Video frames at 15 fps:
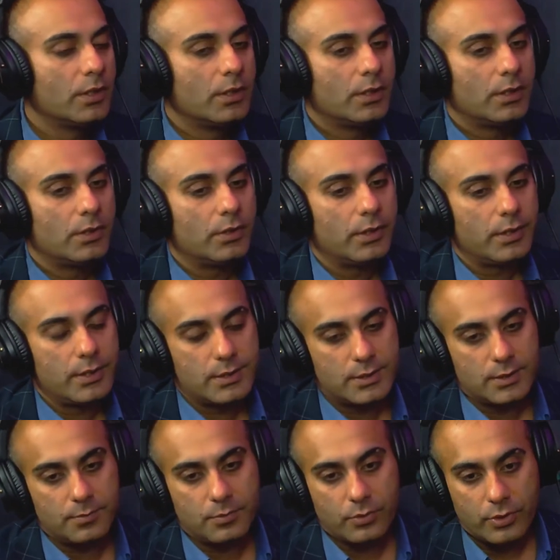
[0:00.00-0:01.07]
There is a
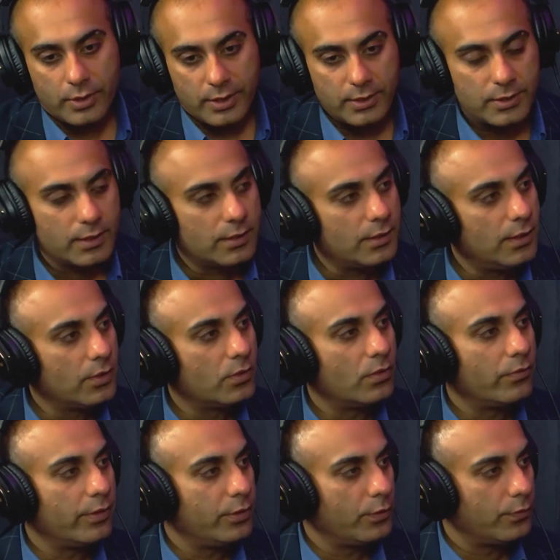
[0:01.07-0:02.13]
burning technique called
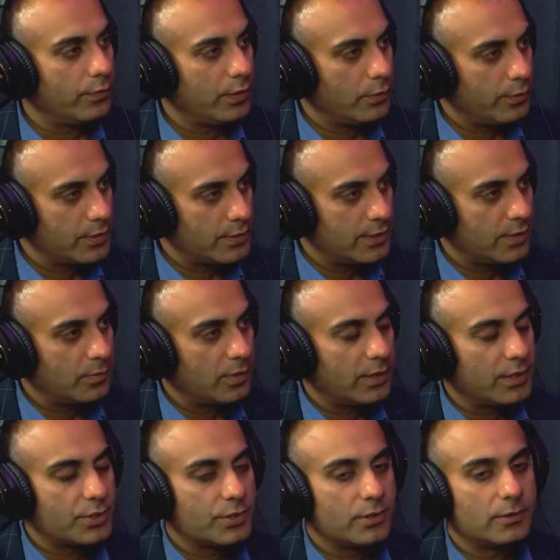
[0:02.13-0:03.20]
radiofrequency ablation.